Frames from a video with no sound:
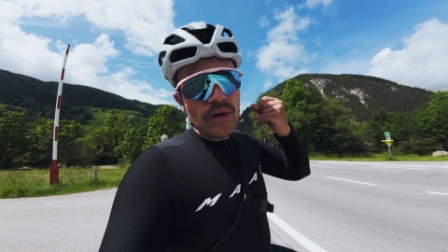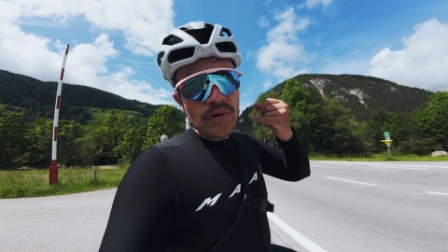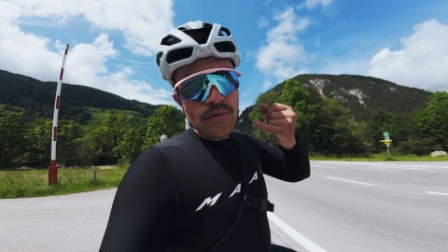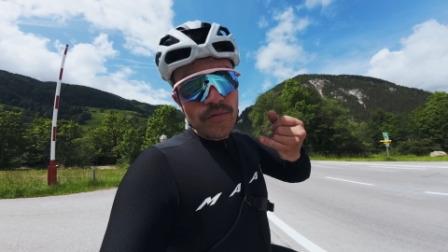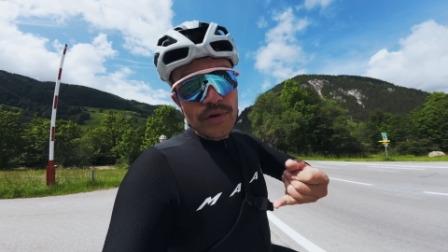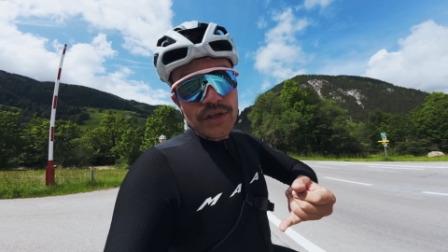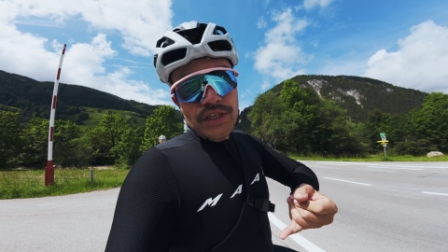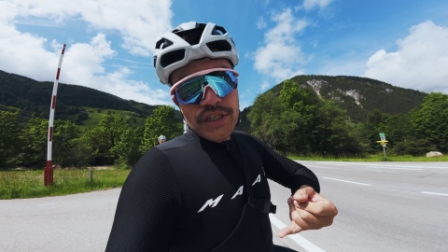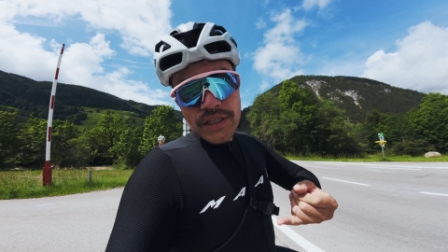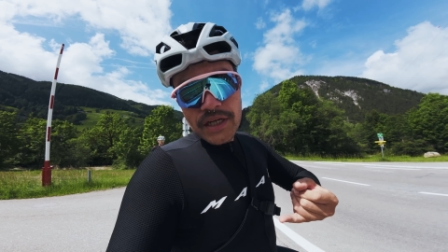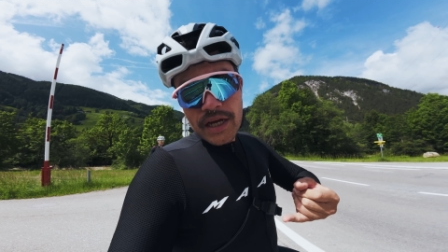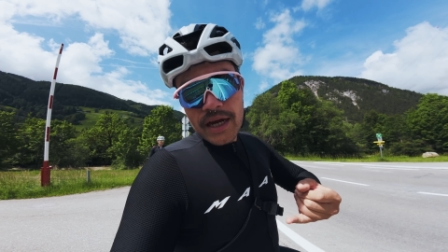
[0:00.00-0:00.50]

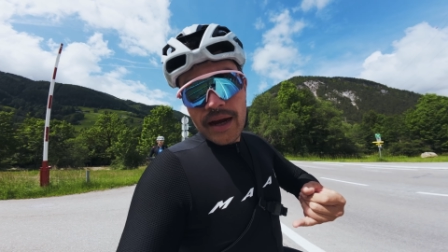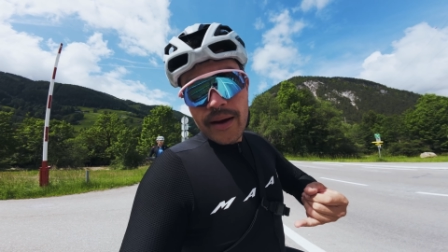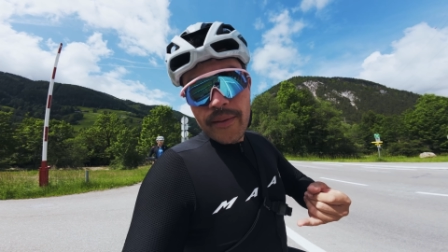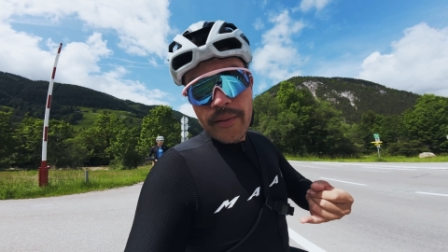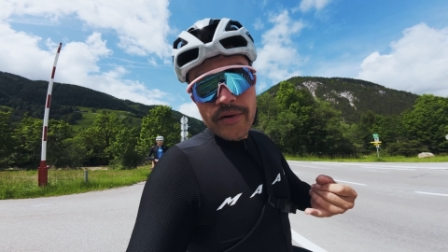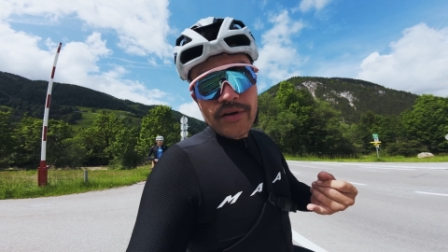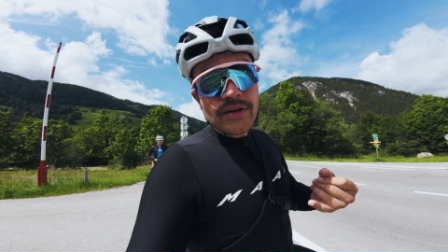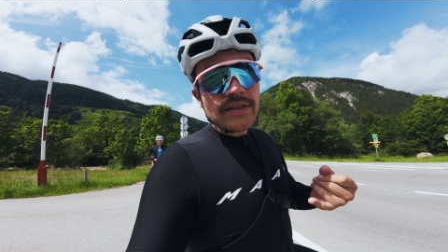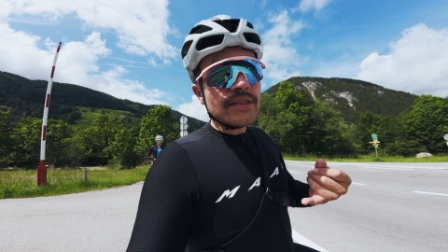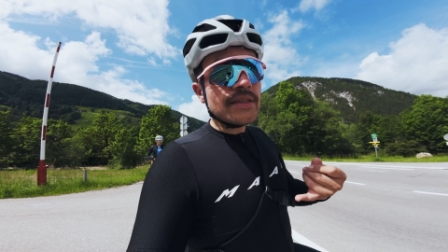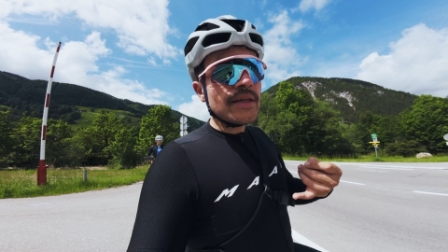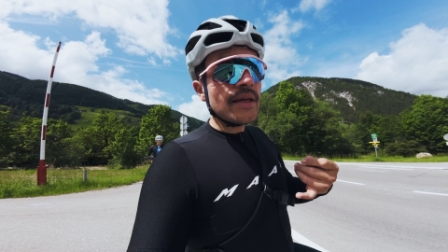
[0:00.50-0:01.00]
which
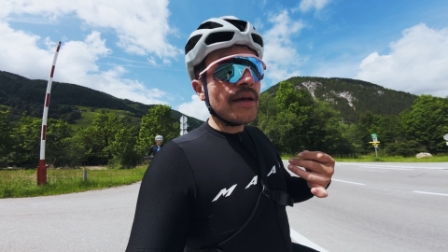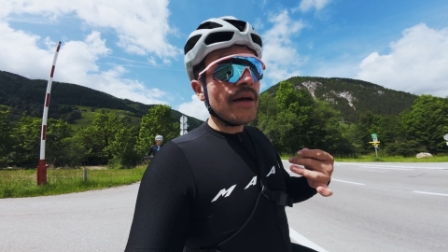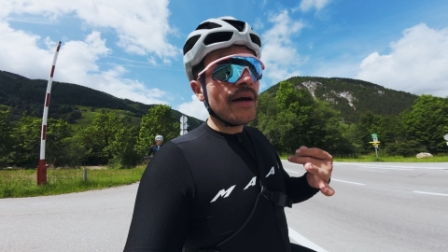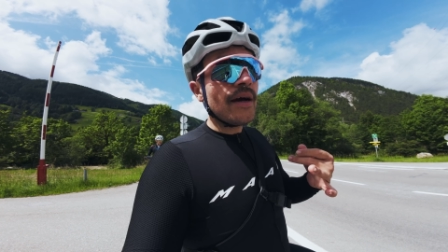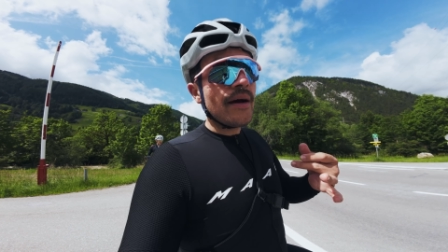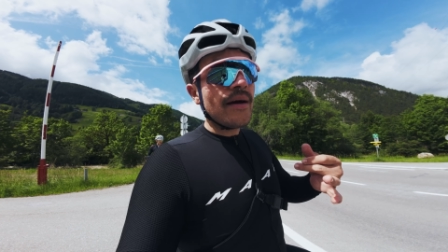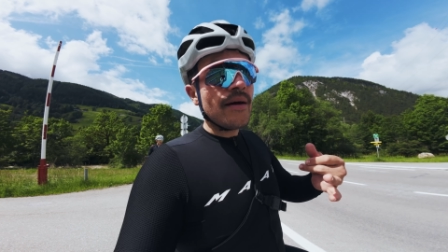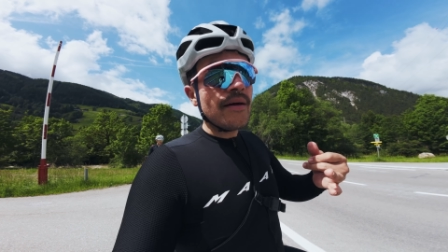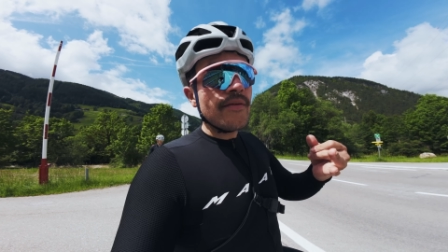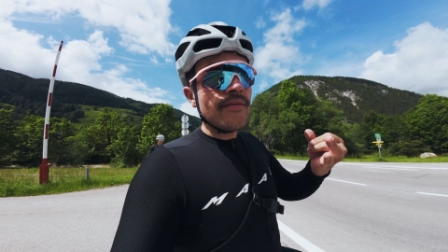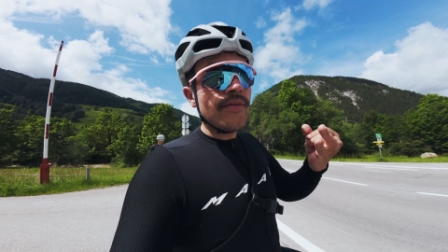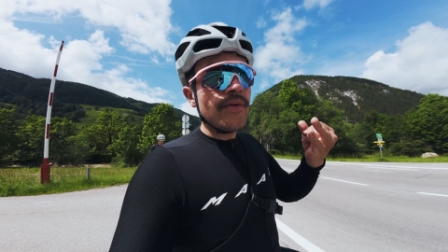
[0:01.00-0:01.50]
cameras I
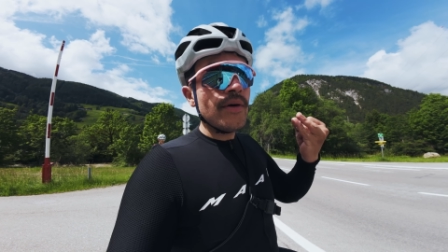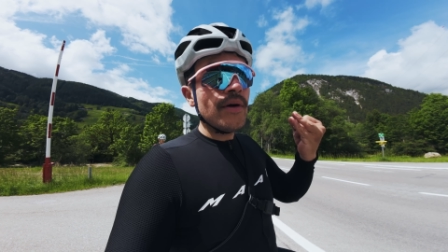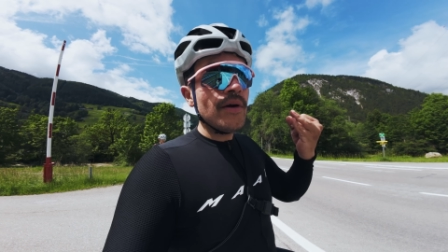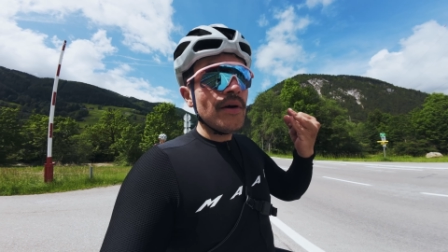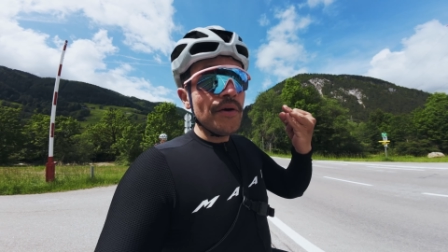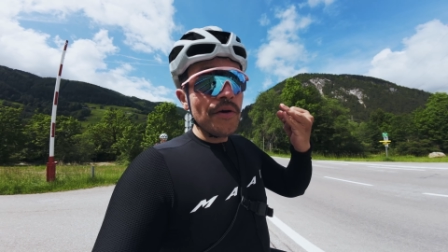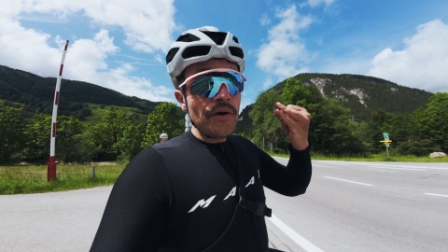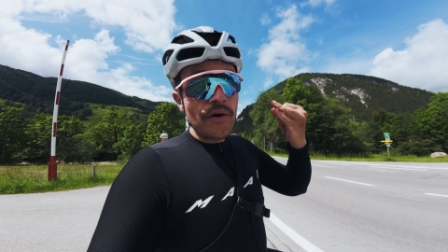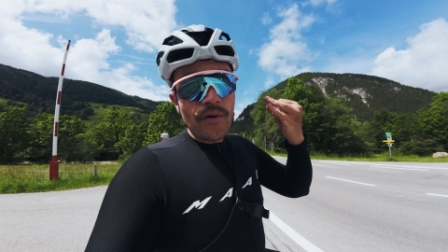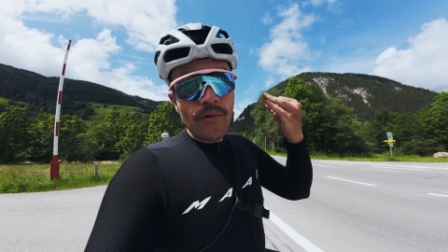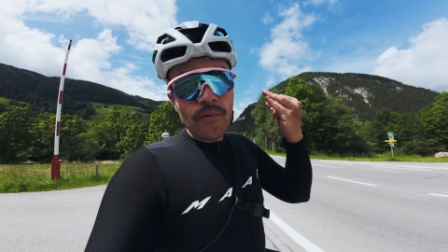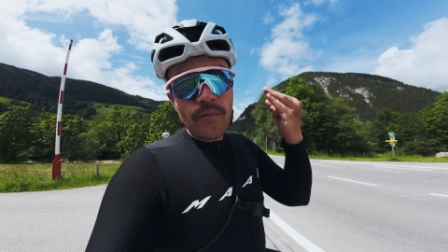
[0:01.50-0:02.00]
have,
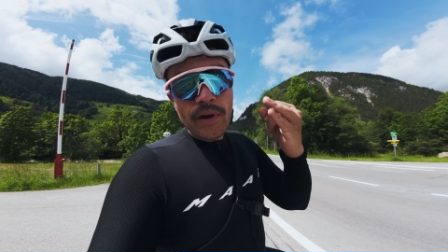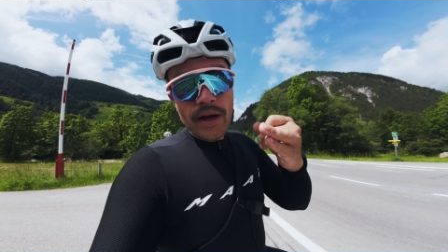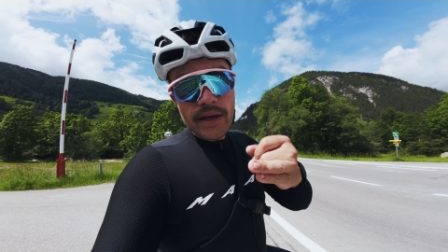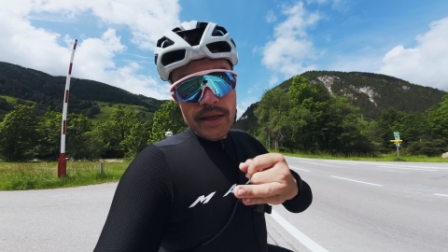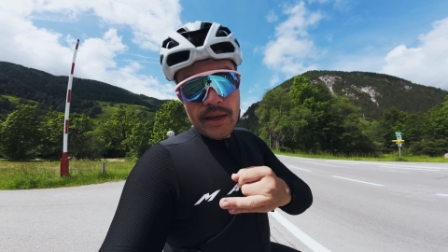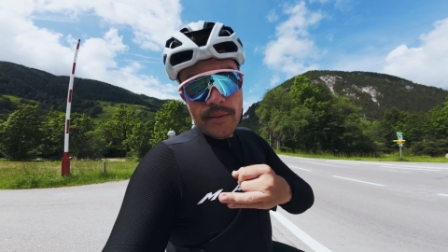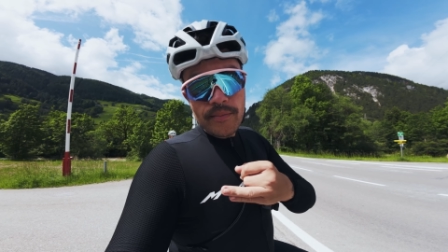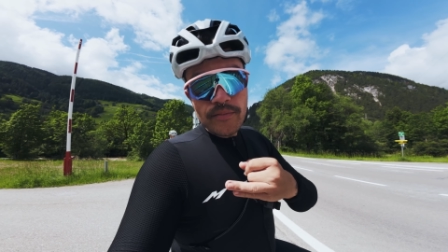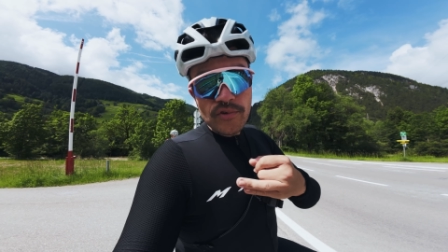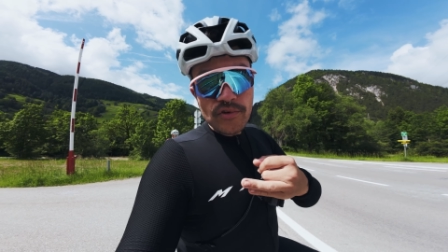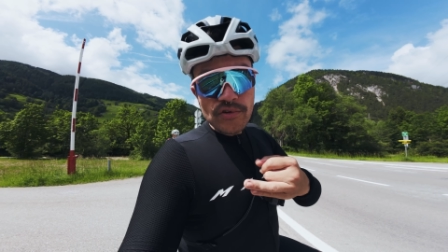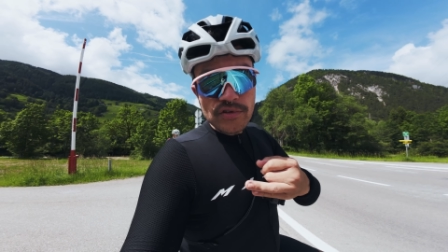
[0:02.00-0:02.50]
why
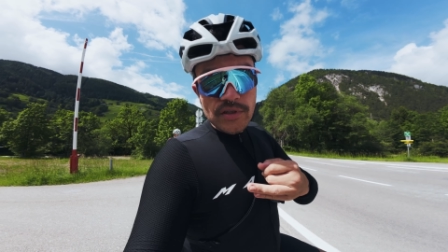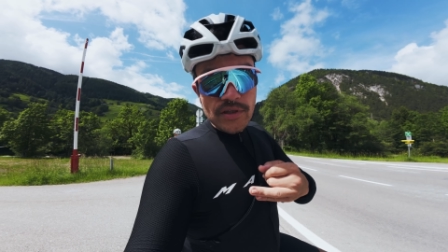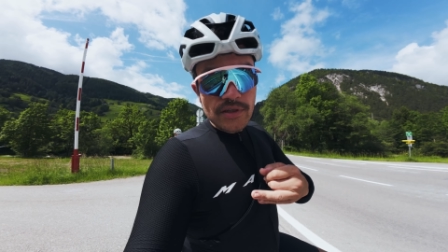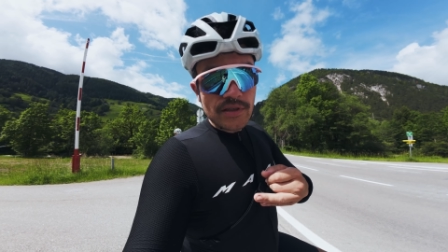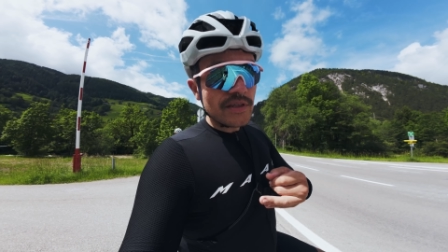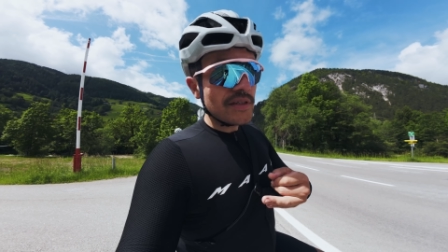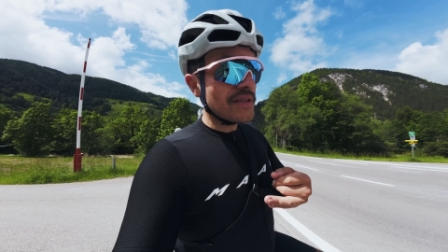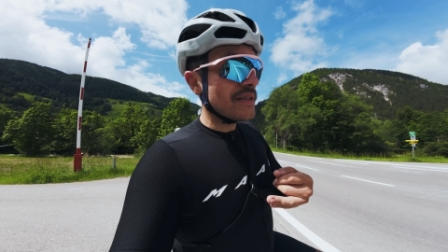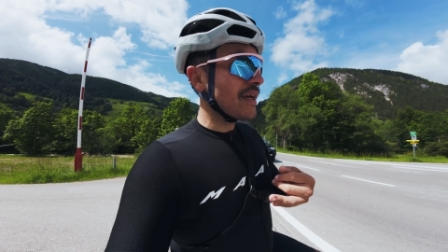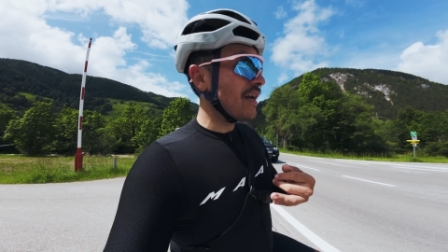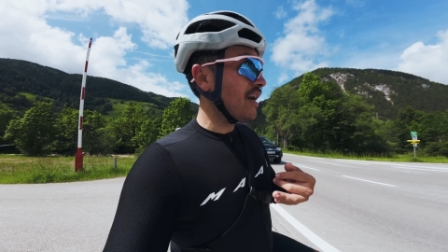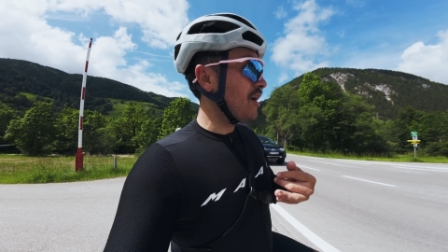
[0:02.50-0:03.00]
I'm using
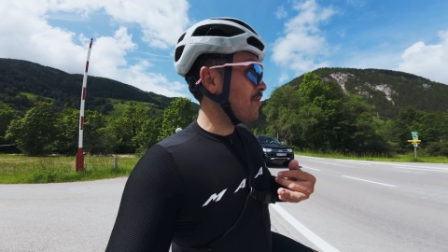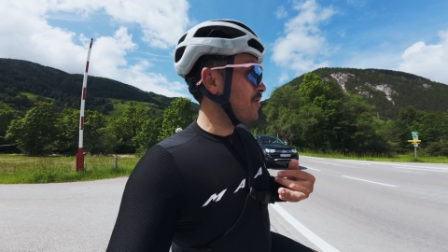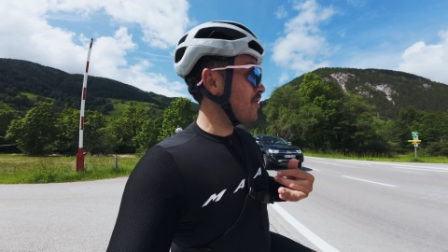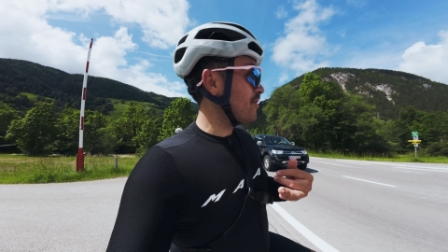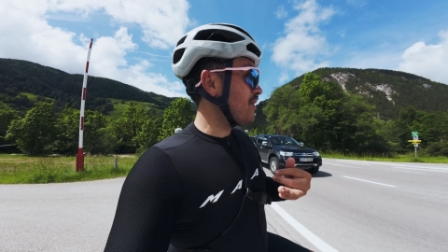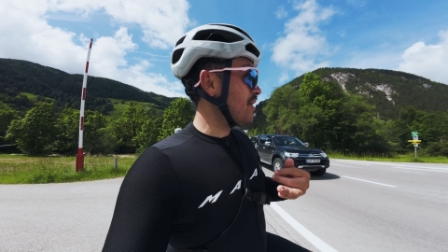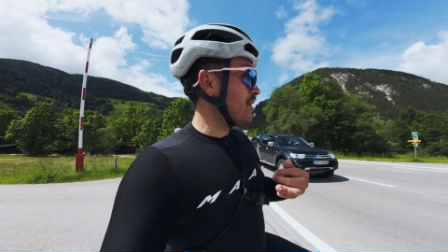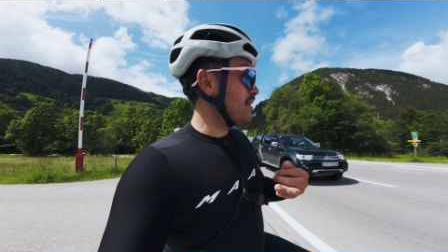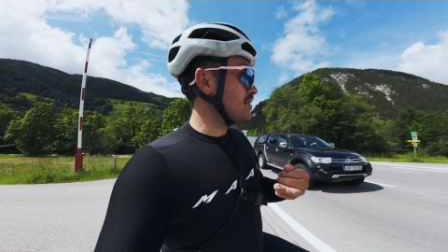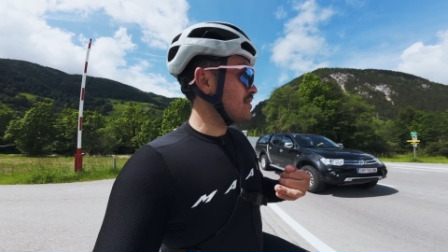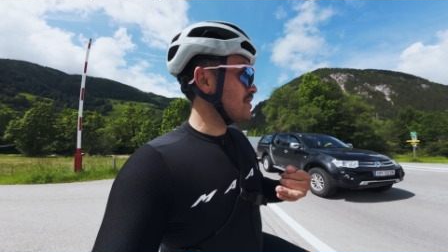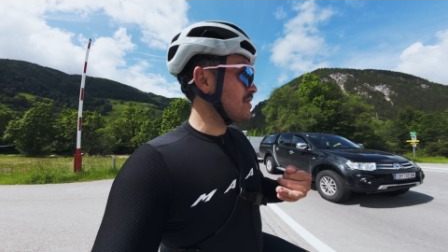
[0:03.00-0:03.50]
these
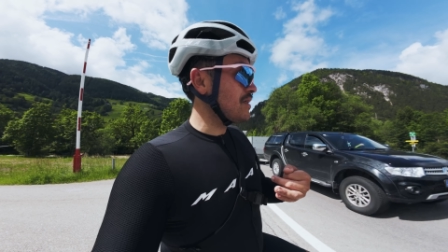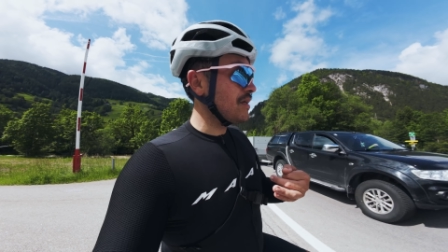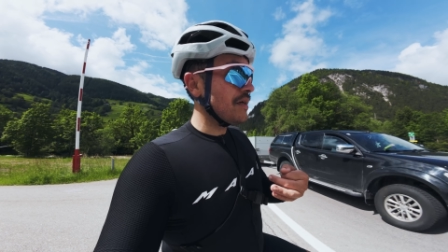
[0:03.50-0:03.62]
cameras,